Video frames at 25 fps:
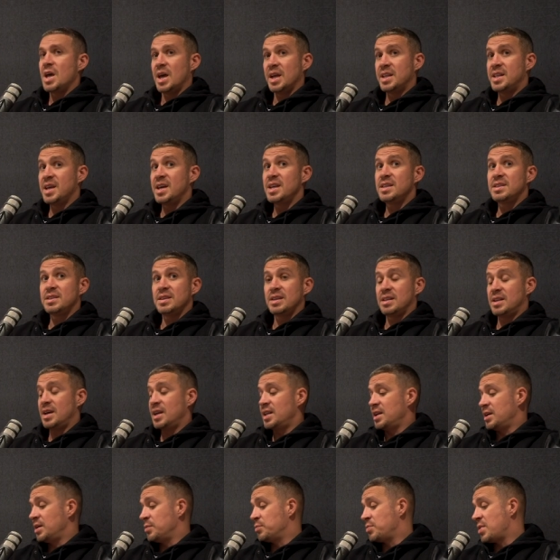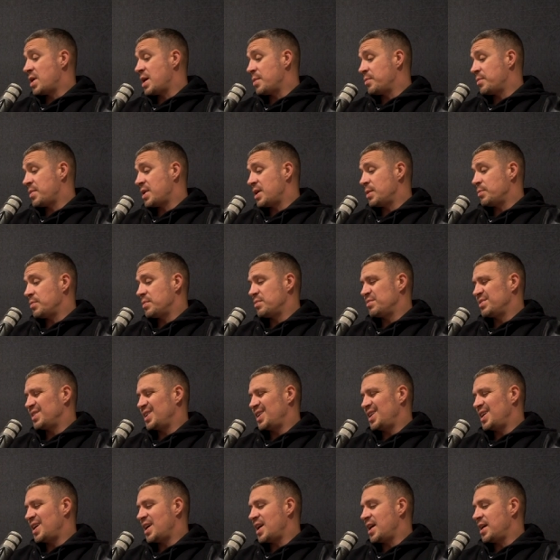It did. It did. It. My, my,
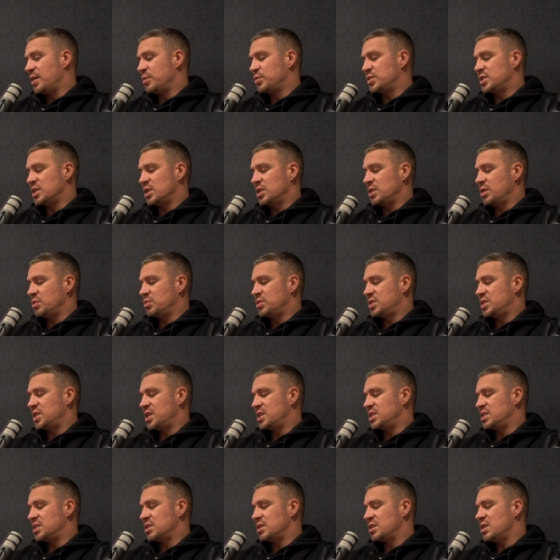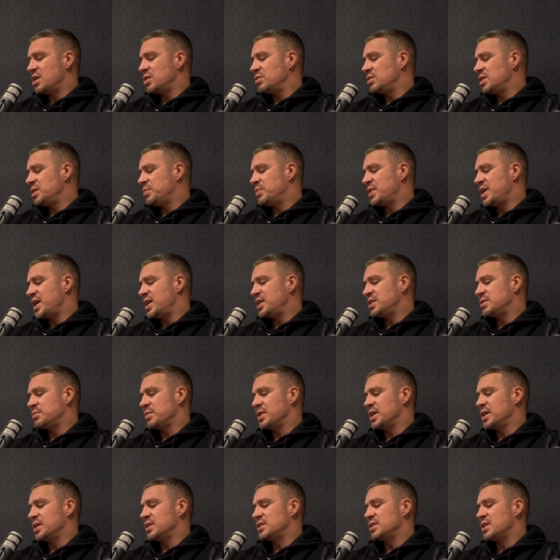yeah. It was. It was. It's a lonely place,
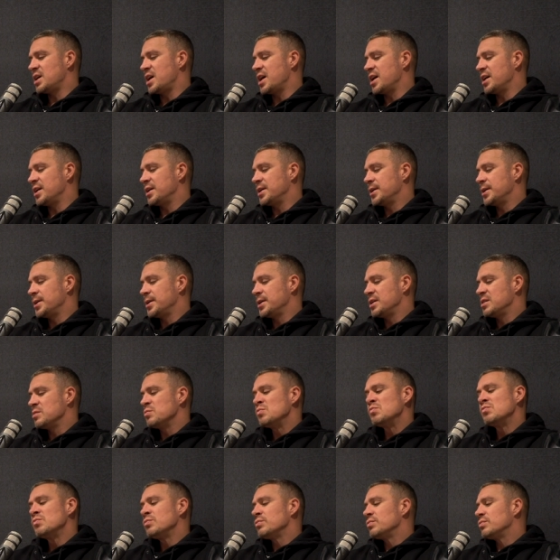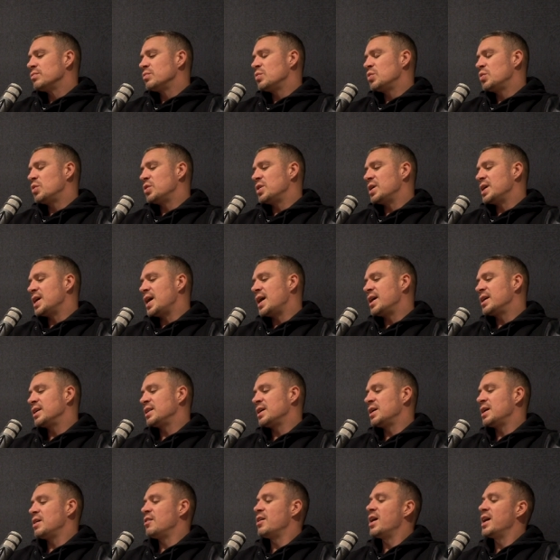mate. It's like, what? How can
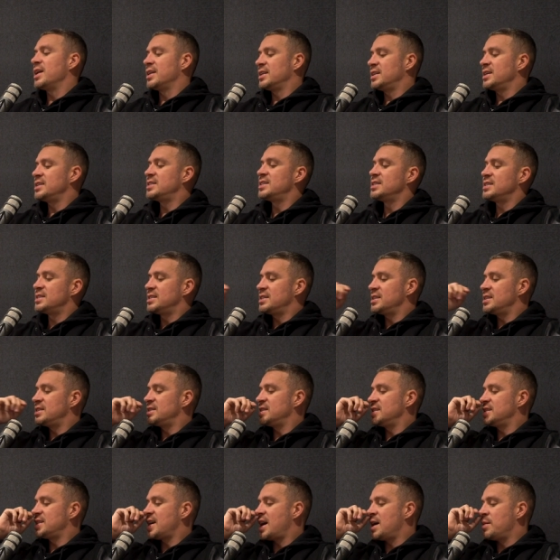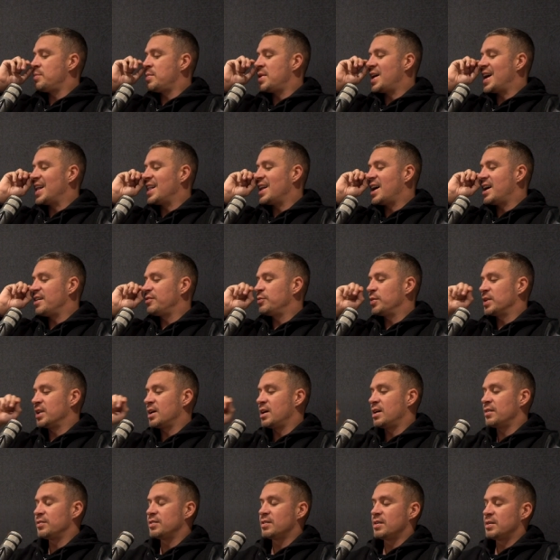I? All right. This is. This is how my life went
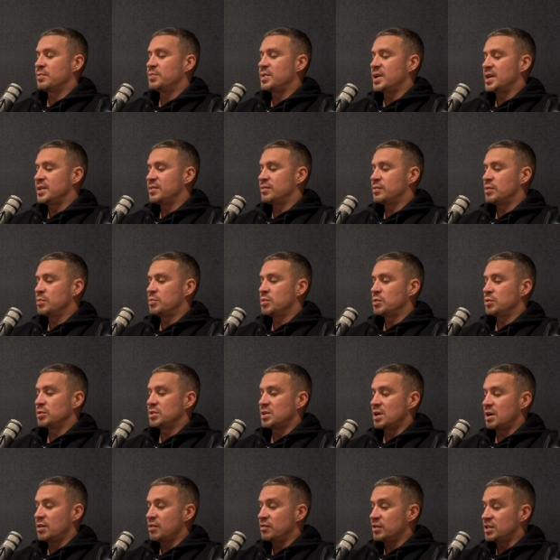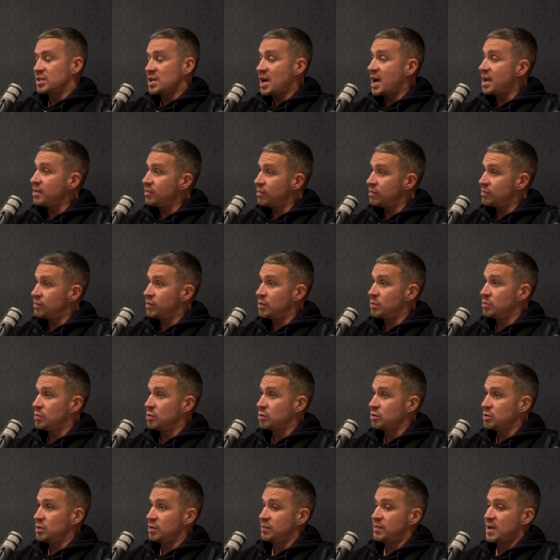after I played football. So I retired from
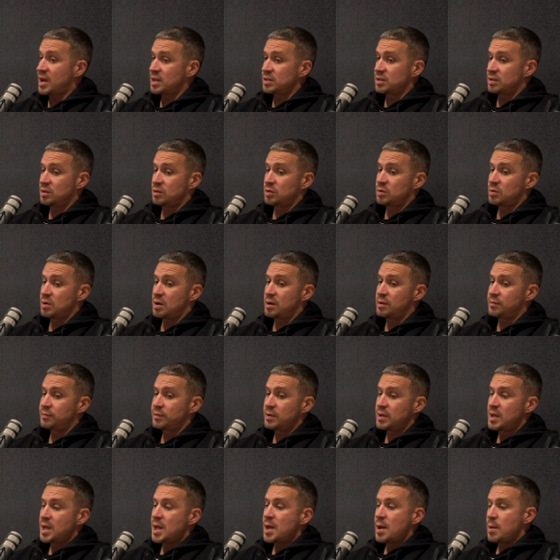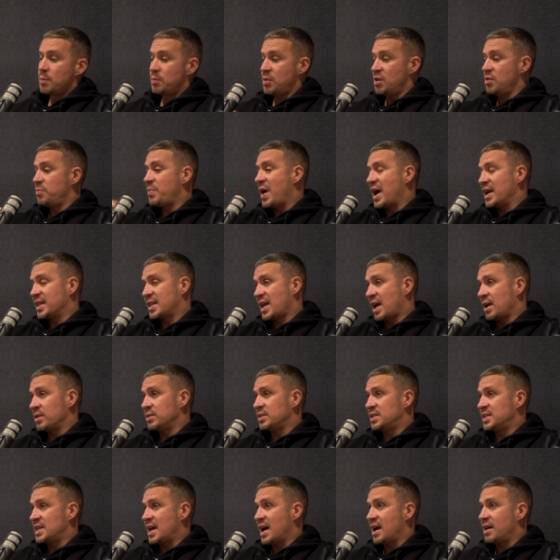football 2012, moved back down
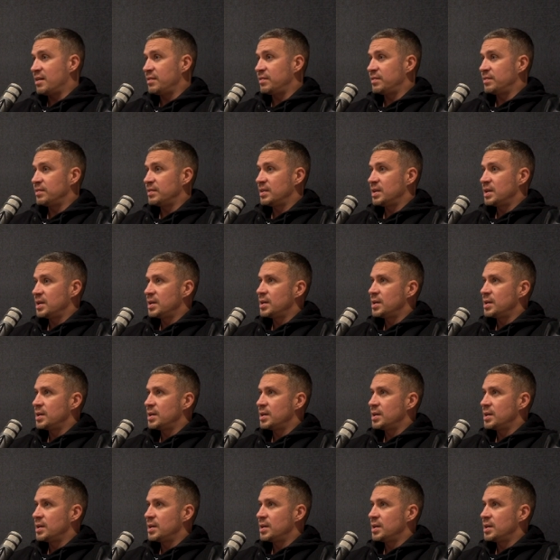south.